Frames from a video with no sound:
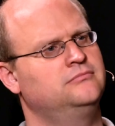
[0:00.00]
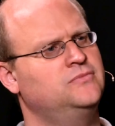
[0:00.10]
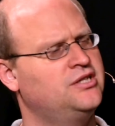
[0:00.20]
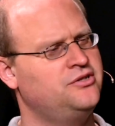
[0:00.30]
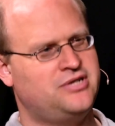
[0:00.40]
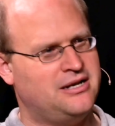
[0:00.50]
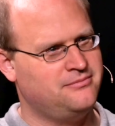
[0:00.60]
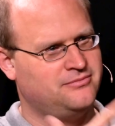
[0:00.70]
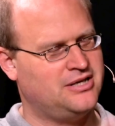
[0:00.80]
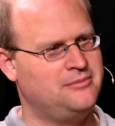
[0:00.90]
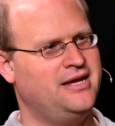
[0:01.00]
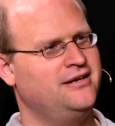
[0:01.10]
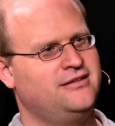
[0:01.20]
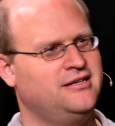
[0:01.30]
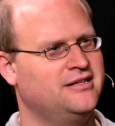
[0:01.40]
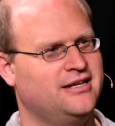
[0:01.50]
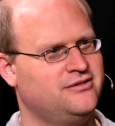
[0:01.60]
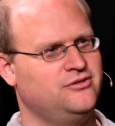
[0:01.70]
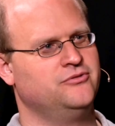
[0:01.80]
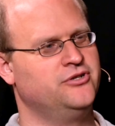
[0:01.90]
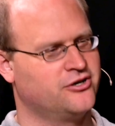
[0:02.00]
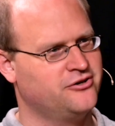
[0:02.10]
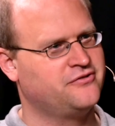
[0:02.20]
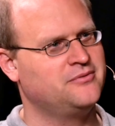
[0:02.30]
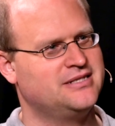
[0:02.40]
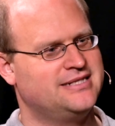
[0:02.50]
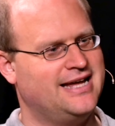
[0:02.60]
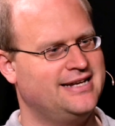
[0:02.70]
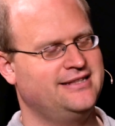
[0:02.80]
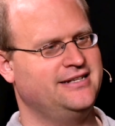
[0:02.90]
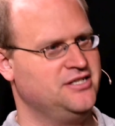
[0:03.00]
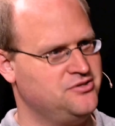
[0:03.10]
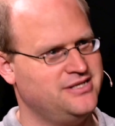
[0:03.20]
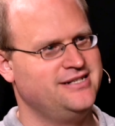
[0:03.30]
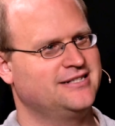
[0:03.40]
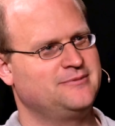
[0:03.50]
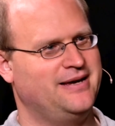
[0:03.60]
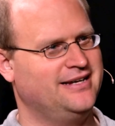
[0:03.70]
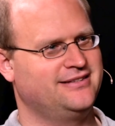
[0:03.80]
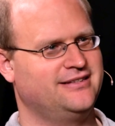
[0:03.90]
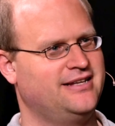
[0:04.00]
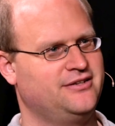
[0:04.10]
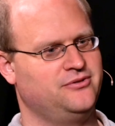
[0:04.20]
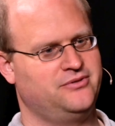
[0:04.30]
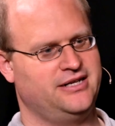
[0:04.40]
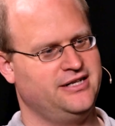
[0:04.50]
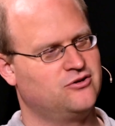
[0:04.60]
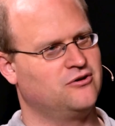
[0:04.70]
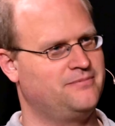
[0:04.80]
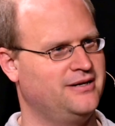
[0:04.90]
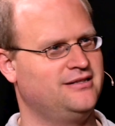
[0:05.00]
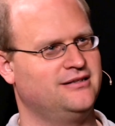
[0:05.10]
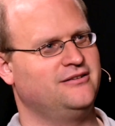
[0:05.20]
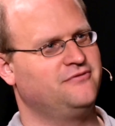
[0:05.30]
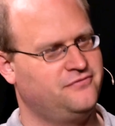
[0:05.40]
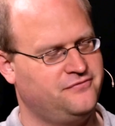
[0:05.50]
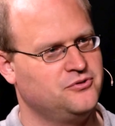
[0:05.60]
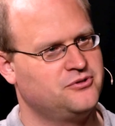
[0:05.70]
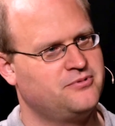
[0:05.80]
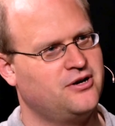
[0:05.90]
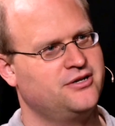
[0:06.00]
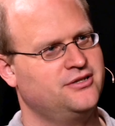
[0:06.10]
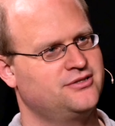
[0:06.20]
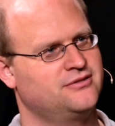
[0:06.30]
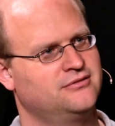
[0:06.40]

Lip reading: Could you tell me anything that you learned from this data that you didn't expect and that you then incorporated in future products?